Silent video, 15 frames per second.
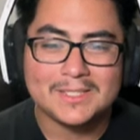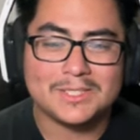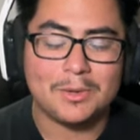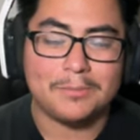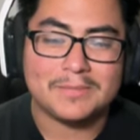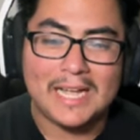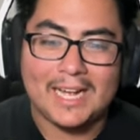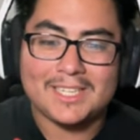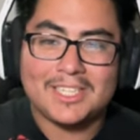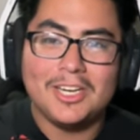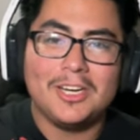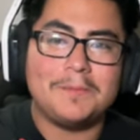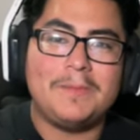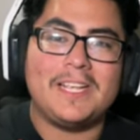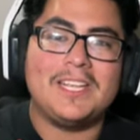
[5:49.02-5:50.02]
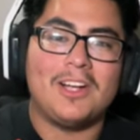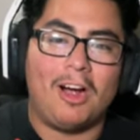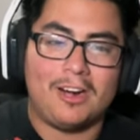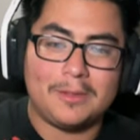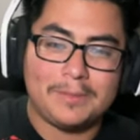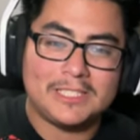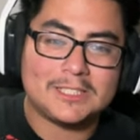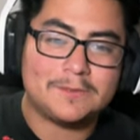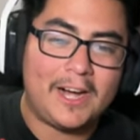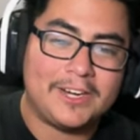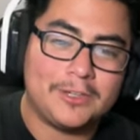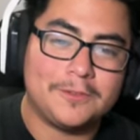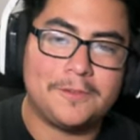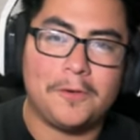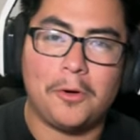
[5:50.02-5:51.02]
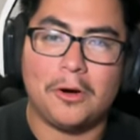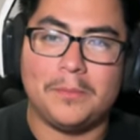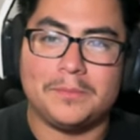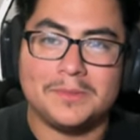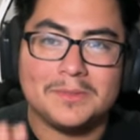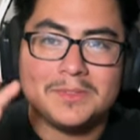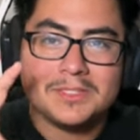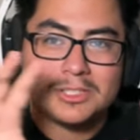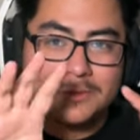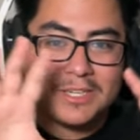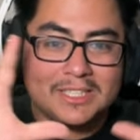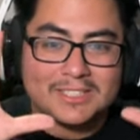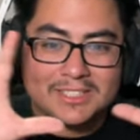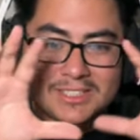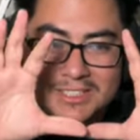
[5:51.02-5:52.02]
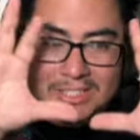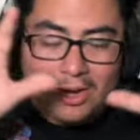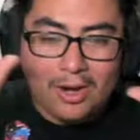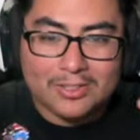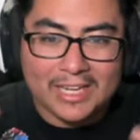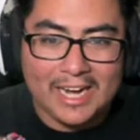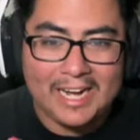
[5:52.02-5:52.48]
so that could be Yarnaby's final form. So we get to see all the